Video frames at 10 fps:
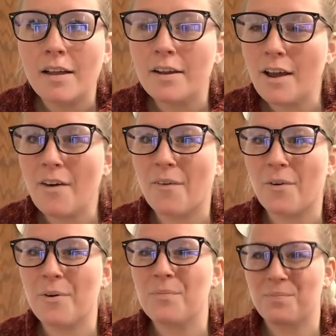
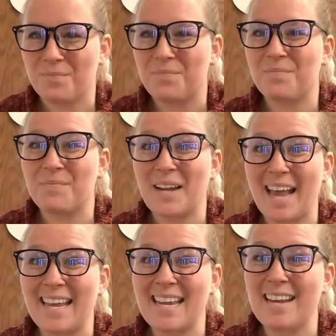No, but
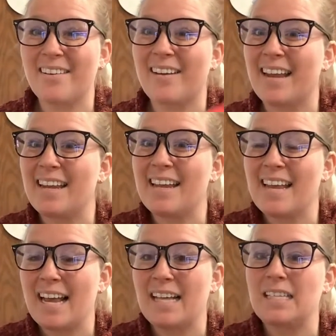I can hear it.
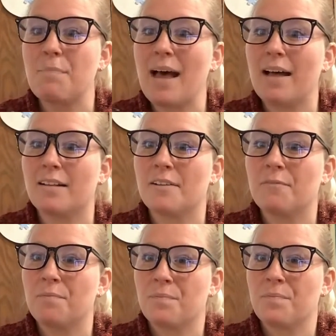It's a bell.
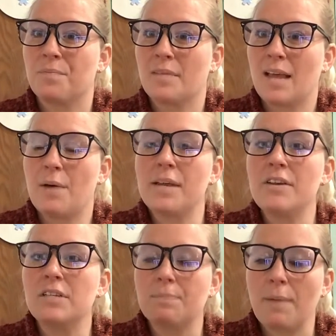And we
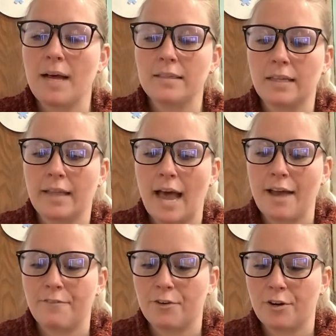use bells a
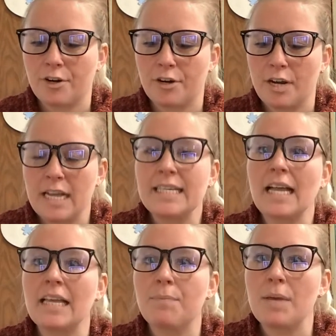lot for
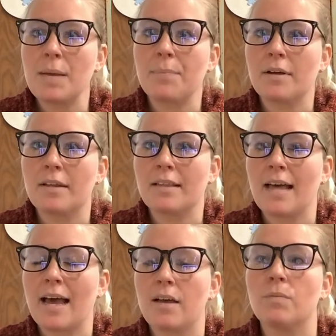telling people
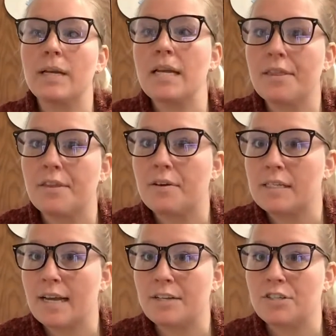that we need their
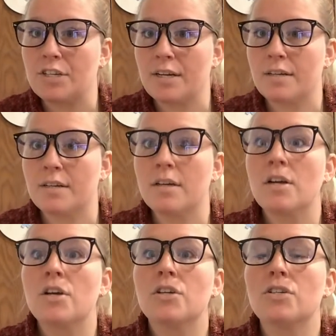attention.
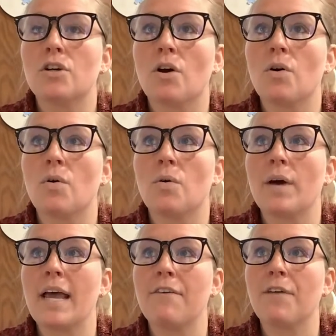So
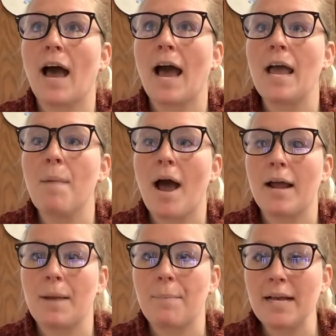if I'm
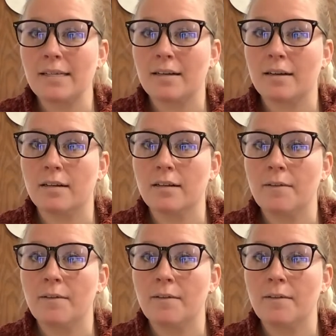on a bicycle